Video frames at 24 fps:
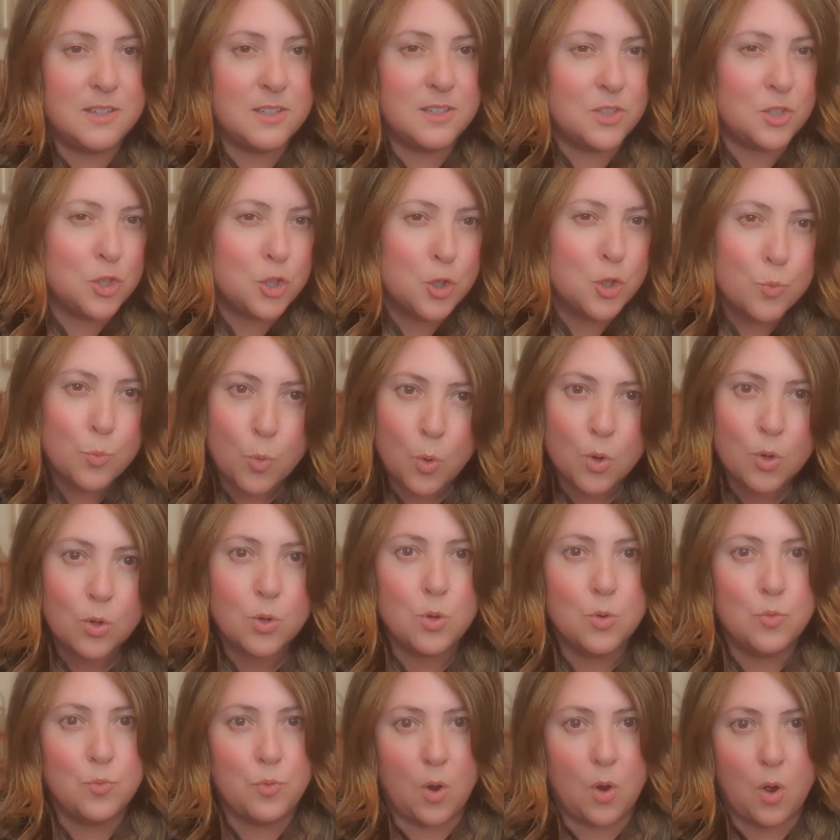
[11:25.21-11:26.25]
You won't
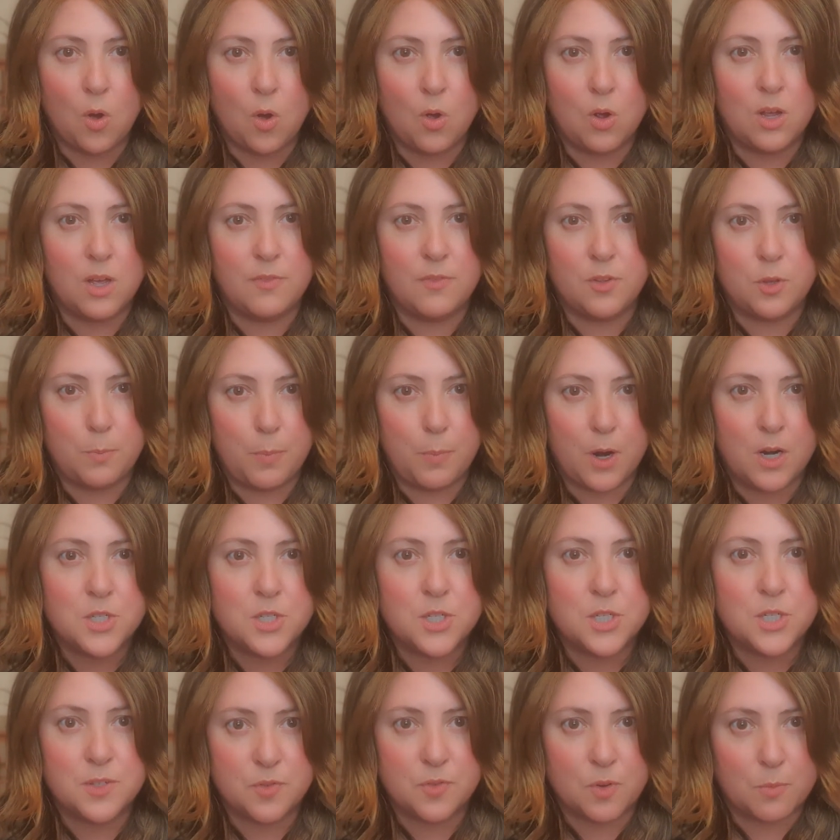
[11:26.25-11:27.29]
go wrong if you
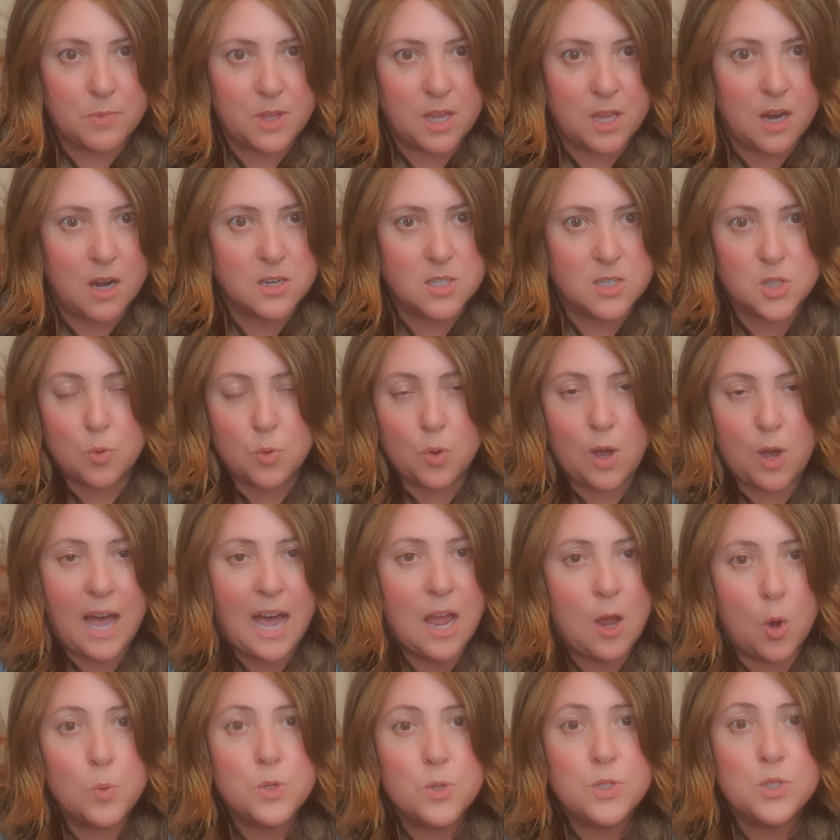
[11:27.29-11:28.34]
purchase from there. So
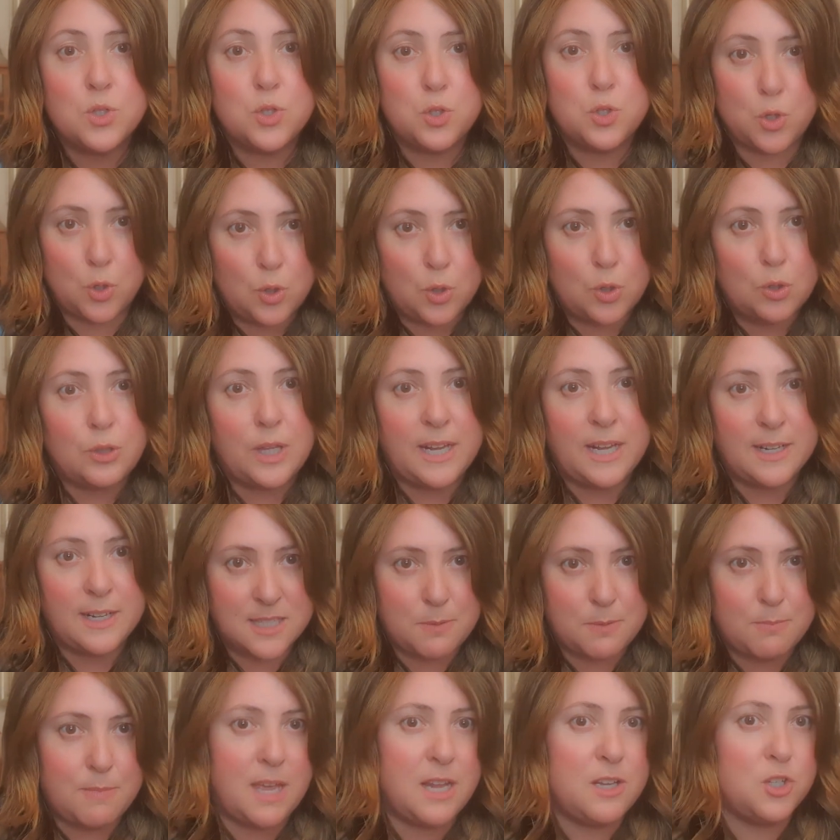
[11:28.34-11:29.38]
I always do like
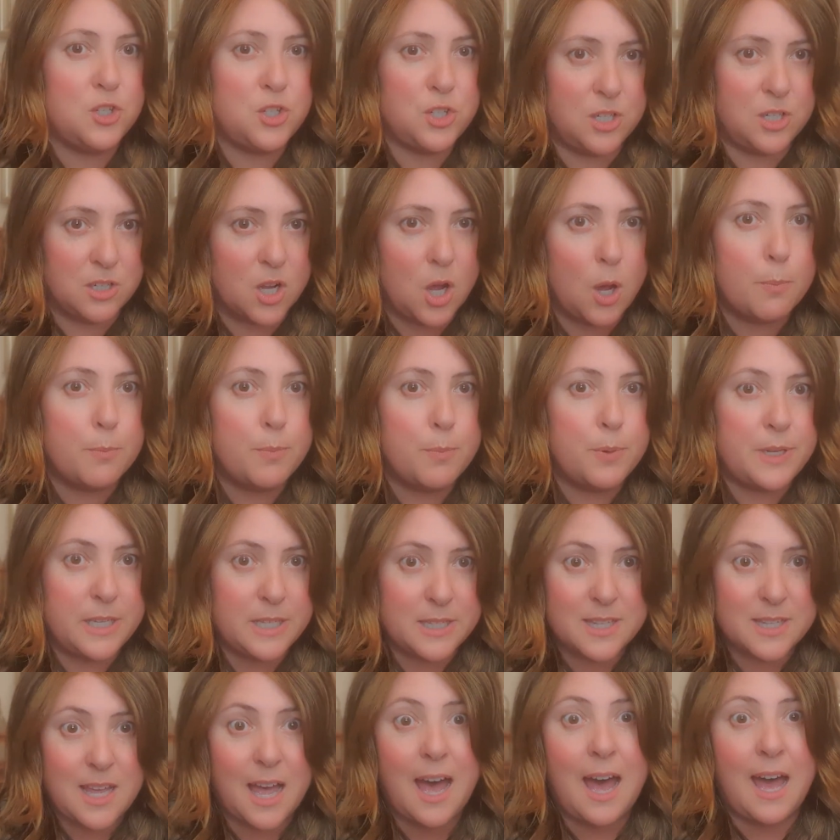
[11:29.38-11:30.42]
to mention
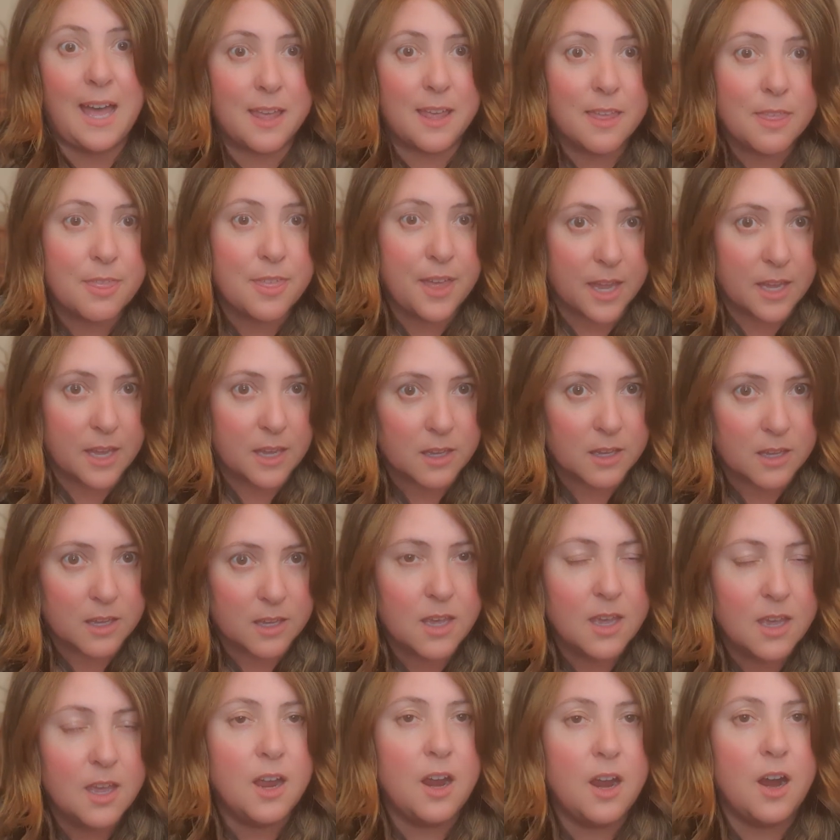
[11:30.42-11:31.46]
companies that I think
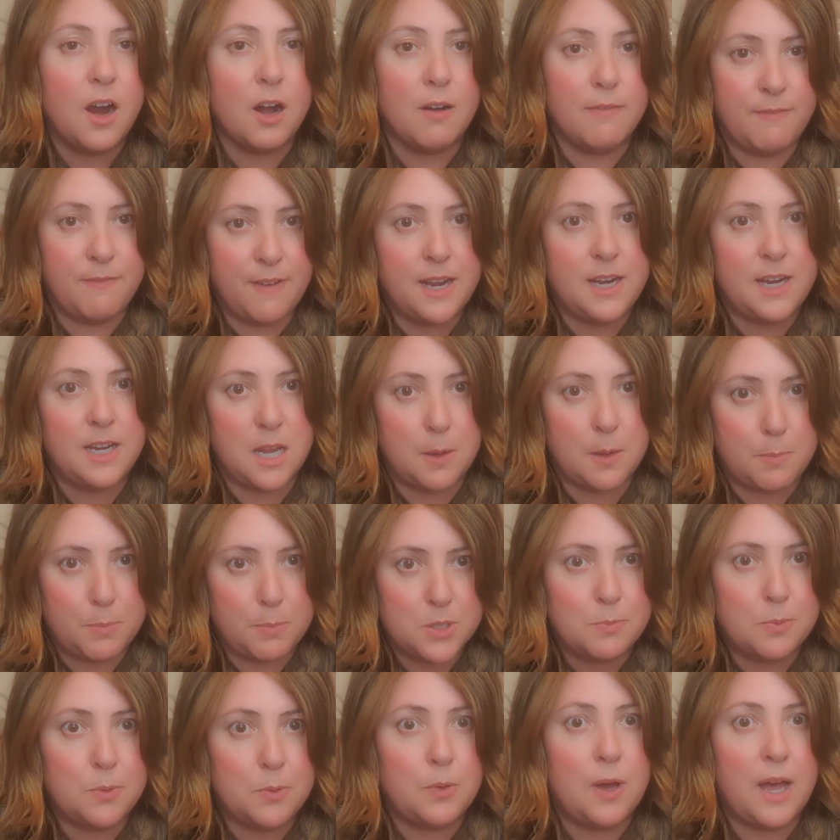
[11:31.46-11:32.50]
are very
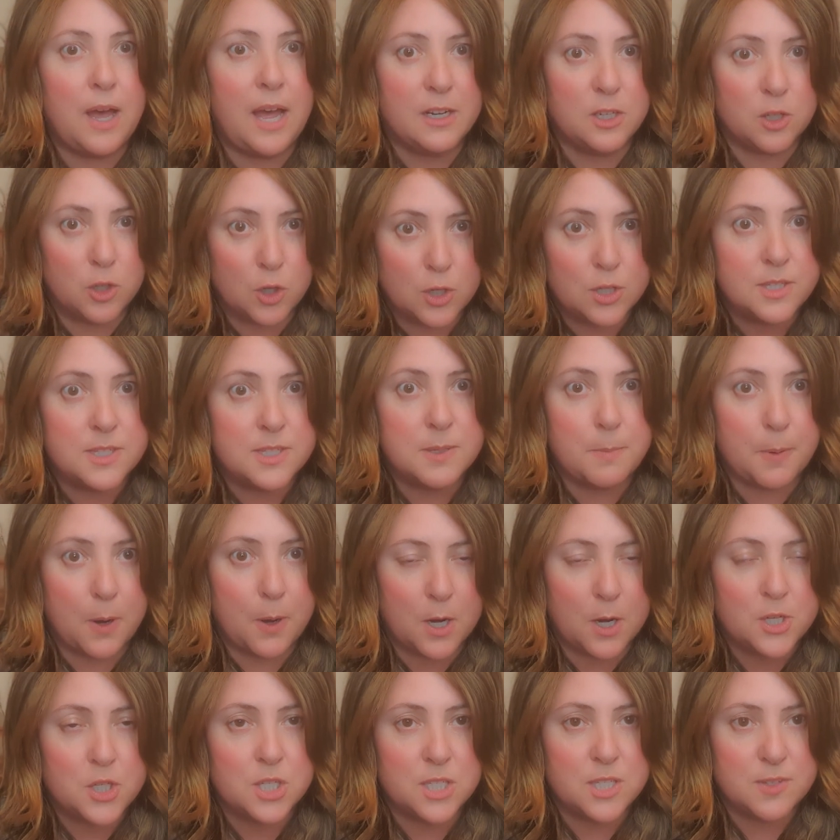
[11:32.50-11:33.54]
reputable and good to
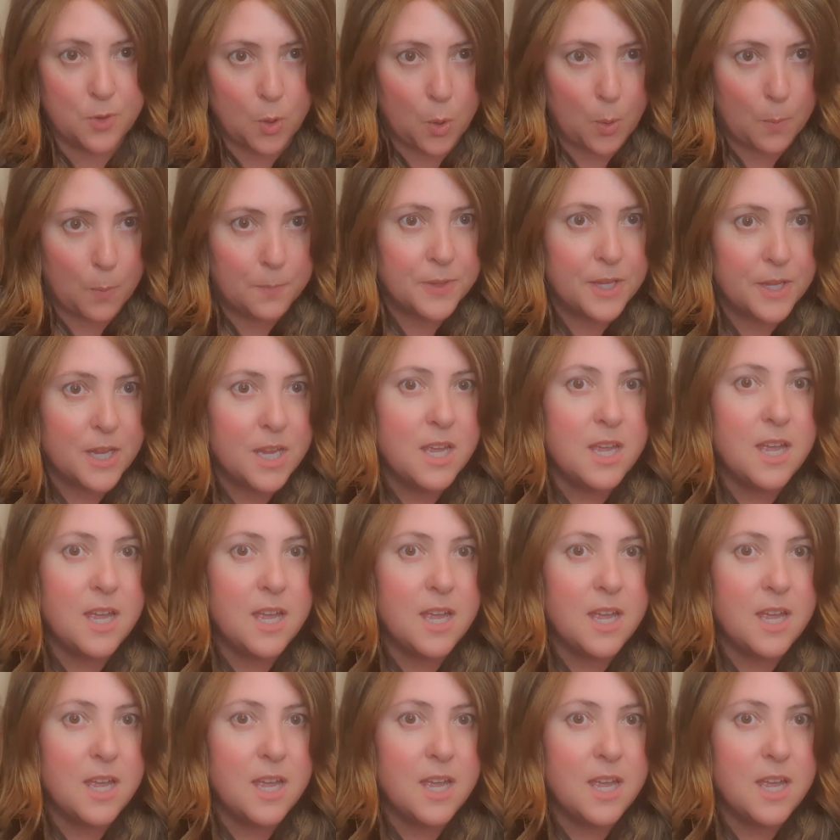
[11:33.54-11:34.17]
purchase from.